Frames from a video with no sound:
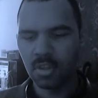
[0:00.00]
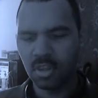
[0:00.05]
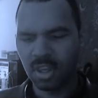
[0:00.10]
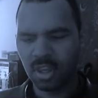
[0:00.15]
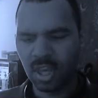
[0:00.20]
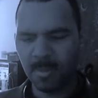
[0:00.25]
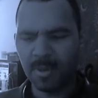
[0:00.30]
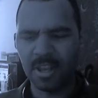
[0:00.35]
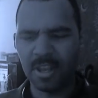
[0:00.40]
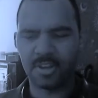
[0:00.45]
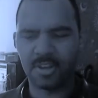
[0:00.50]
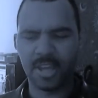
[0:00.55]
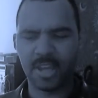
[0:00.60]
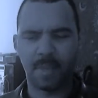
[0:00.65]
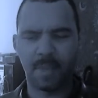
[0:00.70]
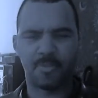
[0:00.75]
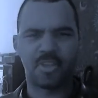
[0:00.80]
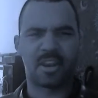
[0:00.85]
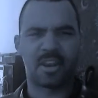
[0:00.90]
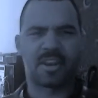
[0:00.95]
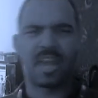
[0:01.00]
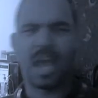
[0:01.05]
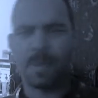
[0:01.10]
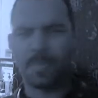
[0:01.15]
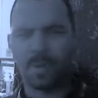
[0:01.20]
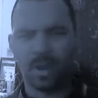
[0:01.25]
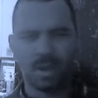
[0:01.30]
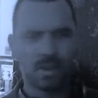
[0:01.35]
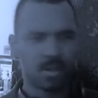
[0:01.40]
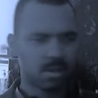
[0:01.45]
Give me the damn thing,
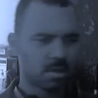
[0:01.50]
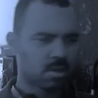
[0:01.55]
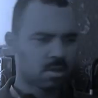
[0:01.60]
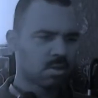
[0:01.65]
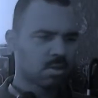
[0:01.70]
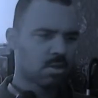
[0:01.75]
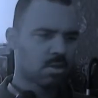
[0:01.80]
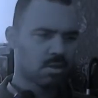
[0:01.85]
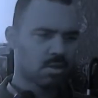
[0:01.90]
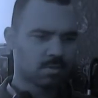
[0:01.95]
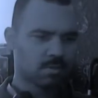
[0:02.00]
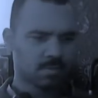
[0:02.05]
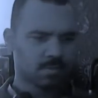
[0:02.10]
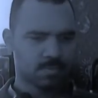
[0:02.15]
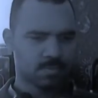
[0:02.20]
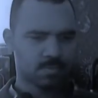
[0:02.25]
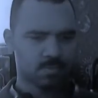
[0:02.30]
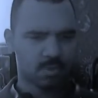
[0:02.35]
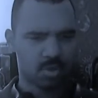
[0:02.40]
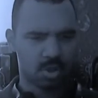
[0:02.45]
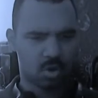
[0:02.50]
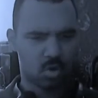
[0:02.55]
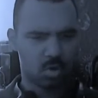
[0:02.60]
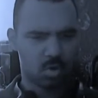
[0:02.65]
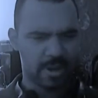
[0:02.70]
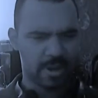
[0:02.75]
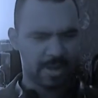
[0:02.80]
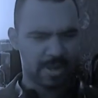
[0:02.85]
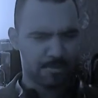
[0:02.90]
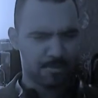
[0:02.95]
Nappa. The
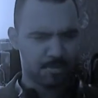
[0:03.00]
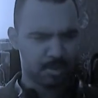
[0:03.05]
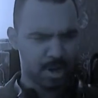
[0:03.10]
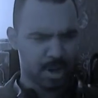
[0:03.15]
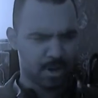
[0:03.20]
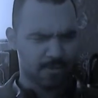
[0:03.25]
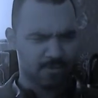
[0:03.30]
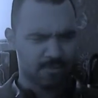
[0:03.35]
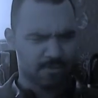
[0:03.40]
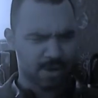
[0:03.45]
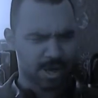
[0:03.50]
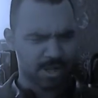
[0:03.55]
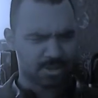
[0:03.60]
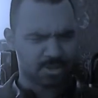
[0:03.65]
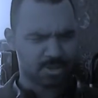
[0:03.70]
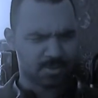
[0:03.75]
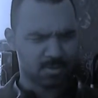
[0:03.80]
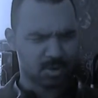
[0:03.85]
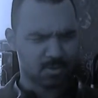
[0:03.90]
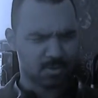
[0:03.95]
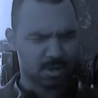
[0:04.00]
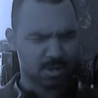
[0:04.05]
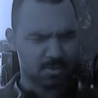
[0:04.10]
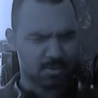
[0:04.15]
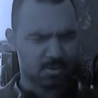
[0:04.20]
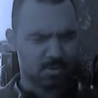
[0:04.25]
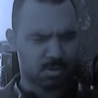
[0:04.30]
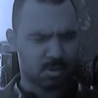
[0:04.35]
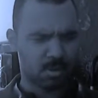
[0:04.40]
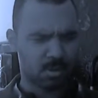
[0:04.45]
quick brown fox jumped over...
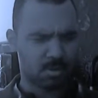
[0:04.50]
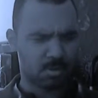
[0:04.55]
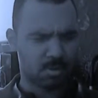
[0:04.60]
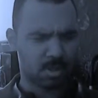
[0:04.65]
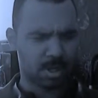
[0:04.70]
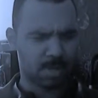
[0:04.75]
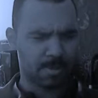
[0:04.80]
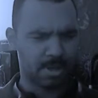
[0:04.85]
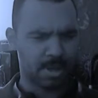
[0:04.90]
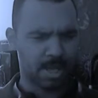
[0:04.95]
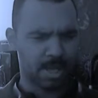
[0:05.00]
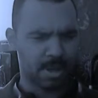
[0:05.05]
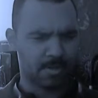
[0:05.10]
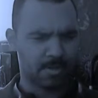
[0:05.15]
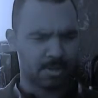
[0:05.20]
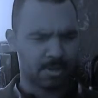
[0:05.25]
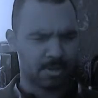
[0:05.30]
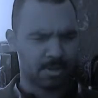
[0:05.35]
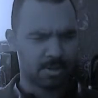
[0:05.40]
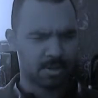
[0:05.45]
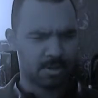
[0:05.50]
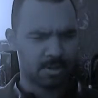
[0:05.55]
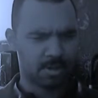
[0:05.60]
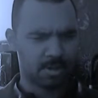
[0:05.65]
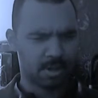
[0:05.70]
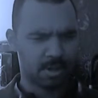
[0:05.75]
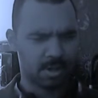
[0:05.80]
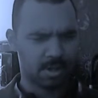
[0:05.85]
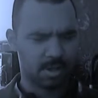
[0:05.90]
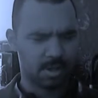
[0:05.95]
Oh, I'll be damned.
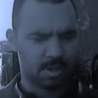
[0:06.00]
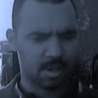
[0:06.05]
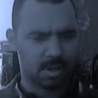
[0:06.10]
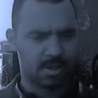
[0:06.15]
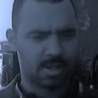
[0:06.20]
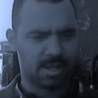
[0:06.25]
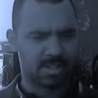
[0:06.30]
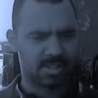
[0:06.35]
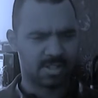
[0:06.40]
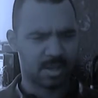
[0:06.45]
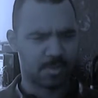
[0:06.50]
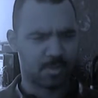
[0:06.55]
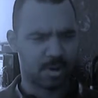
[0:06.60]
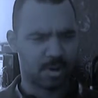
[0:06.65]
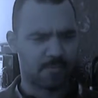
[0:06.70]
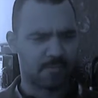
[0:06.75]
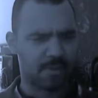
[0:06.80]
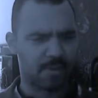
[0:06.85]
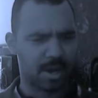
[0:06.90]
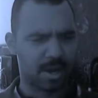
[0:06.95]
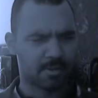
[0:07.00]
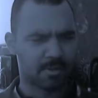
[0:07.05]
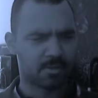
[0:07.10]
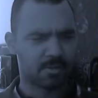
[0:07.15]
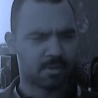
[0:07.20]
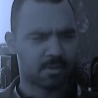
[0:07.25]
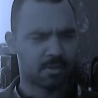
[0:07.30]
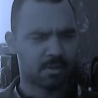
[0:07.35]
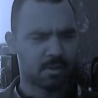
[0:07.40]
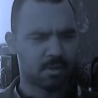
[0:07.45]
It does say brown fox.
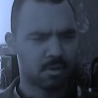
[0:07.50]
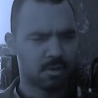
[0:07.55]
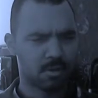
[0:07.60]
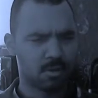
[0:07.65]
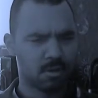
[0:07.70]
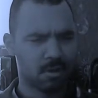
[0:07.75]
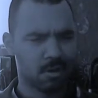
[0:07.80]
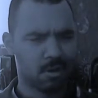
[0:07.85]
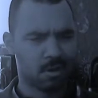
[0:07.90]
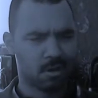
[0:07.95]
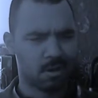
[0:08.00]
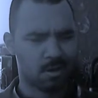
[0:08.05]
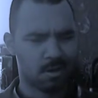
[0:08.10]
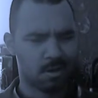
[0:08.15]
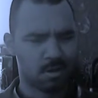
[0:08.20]
Huh.